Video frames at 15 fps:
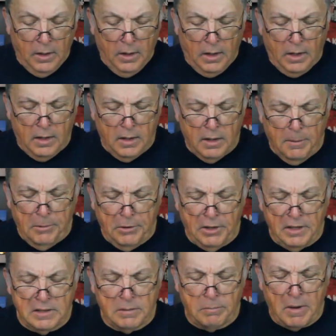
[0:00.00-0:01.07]
A couple of
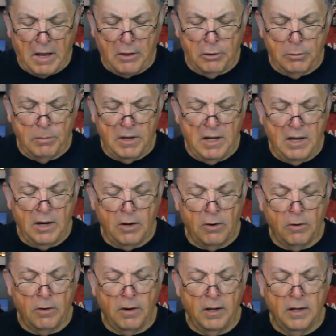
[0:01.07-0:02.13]
things that bother me
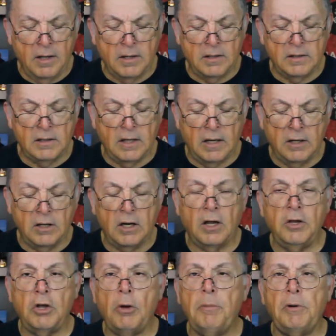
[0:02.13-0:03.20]
here is that
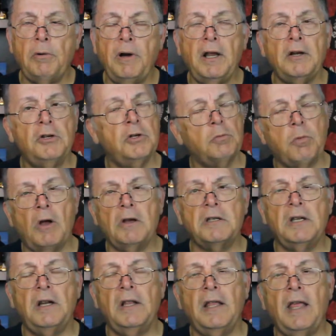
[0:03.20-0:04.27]
Yeoman Rand just walks
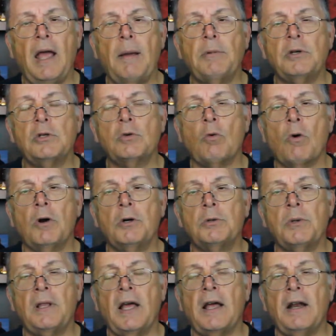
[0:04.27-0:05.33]
into the captain's quarters
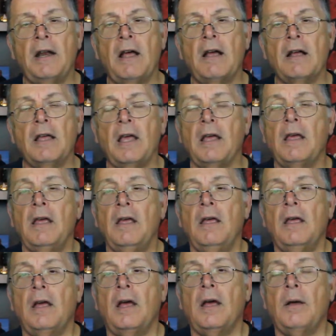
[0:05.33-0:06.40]
without knocking.
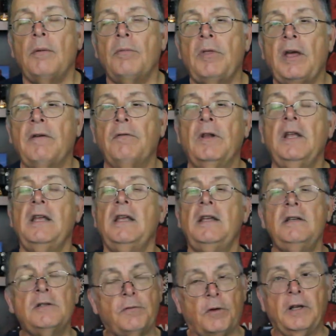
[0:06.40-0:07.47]
Thankfully,
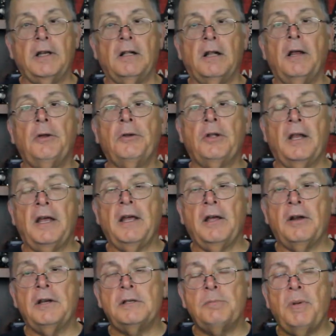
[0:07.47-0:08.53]
he's fully clothed, laying
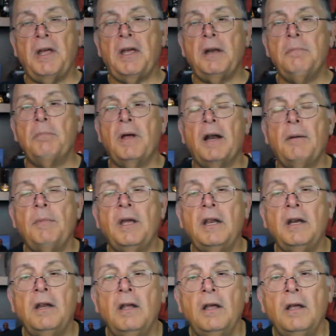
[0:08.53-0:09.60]
on his bed, but I
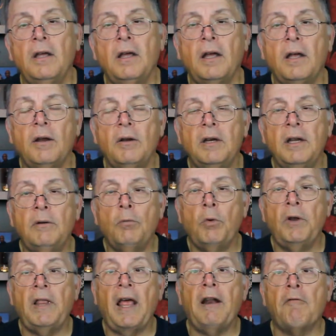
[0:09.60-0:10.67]
mean,
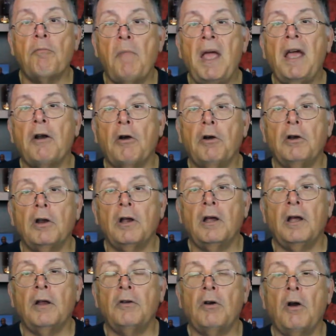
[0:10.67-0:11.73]
would that have mattered
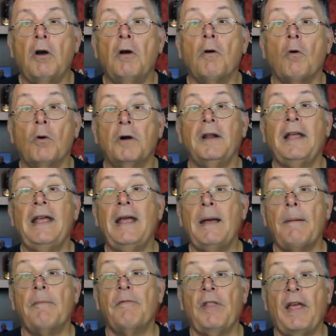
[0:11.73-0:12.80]
to her or to
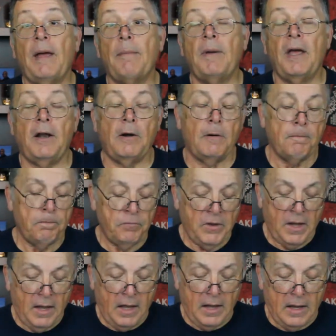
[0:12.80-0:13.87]
him, for that matter?
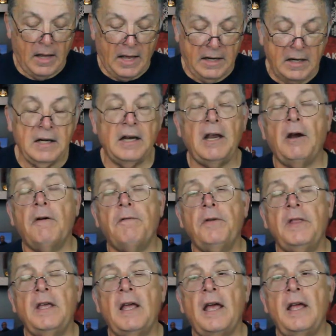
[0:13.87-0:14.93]
I didn't care for
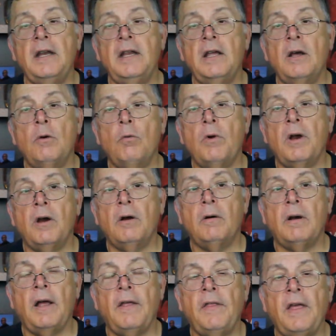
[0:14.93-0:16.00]
the idea
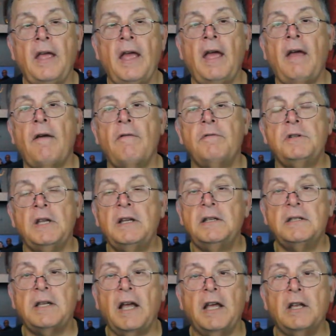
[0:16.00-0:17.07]
where they have 10
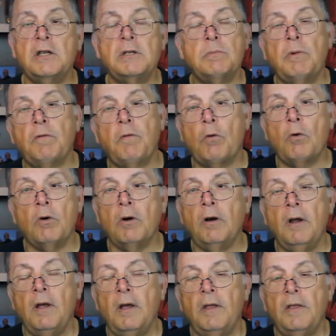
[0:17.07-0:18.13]
seconds before
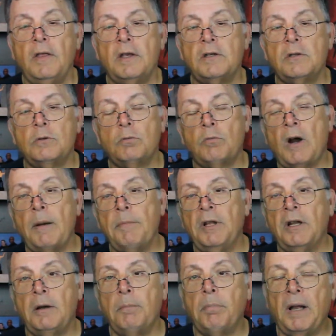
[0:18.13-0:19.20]
this
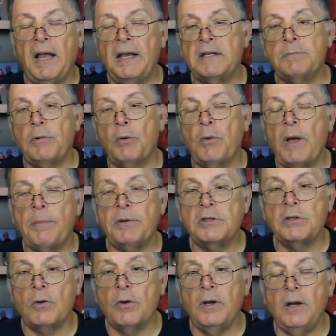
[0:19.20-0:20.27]
Romulan plasma
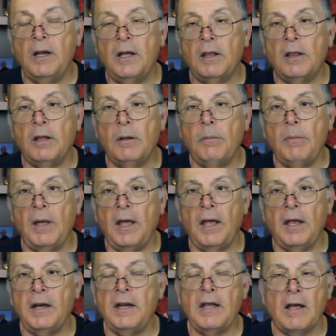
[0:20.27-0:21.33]
weapon's going to hit them,
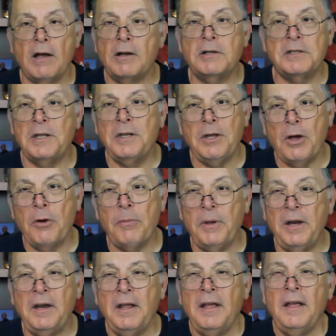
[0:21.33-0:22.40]
and he hugs the
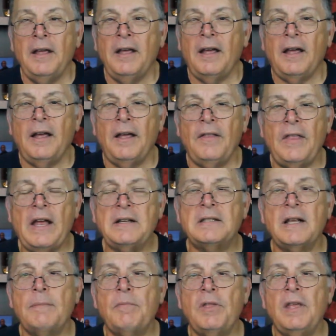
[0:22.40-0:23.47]
yeoman. That's
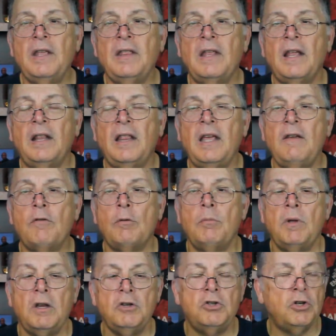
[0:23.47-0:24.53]
something that they even
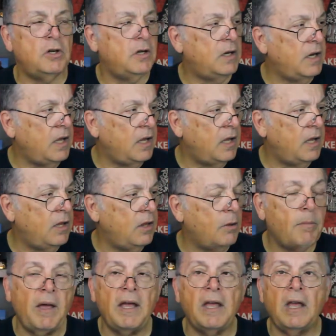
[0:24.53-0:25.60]
mentioned in the
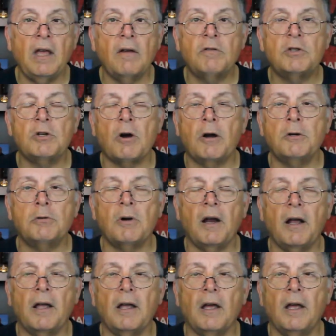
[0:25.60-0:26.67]
making of Star
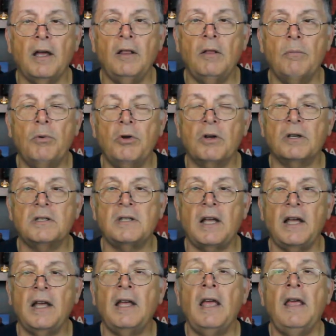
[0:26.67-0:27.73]
Trek in the book,
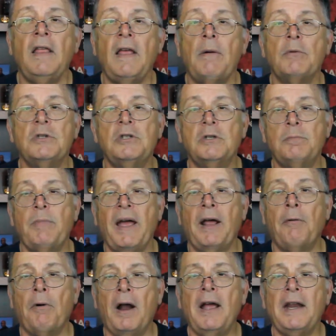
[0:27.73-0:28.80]
saying that was just
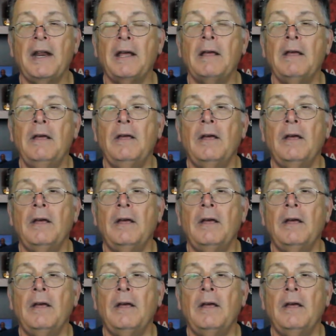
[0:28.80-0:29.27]
bad writing.